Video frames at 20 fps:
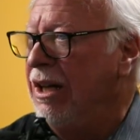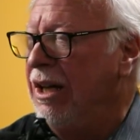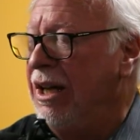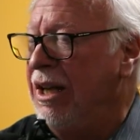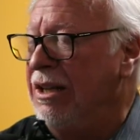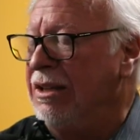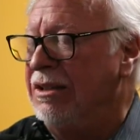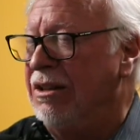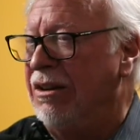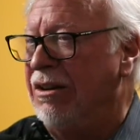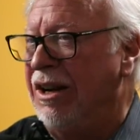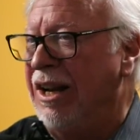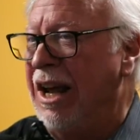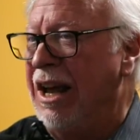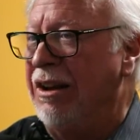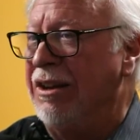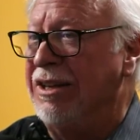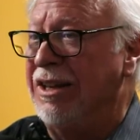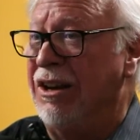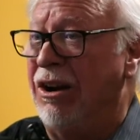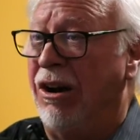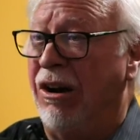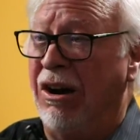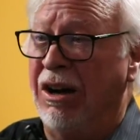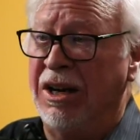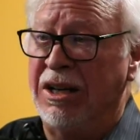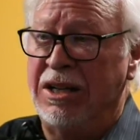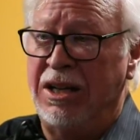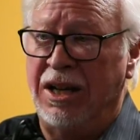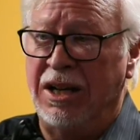He started out as an
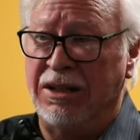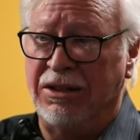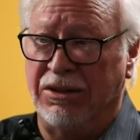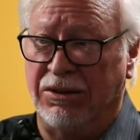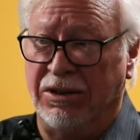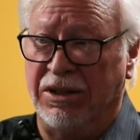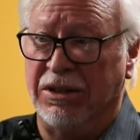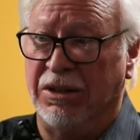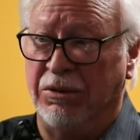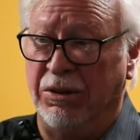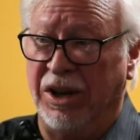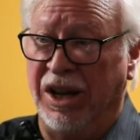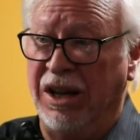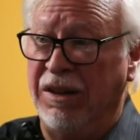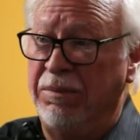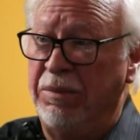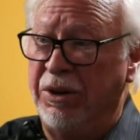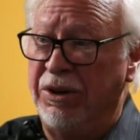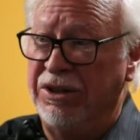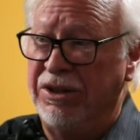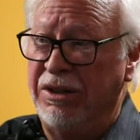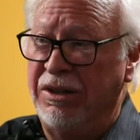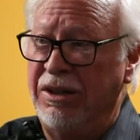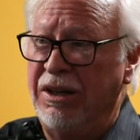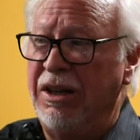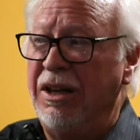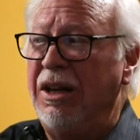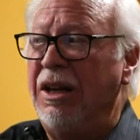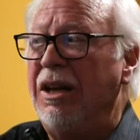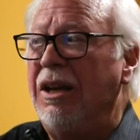architect, so he's a creative person.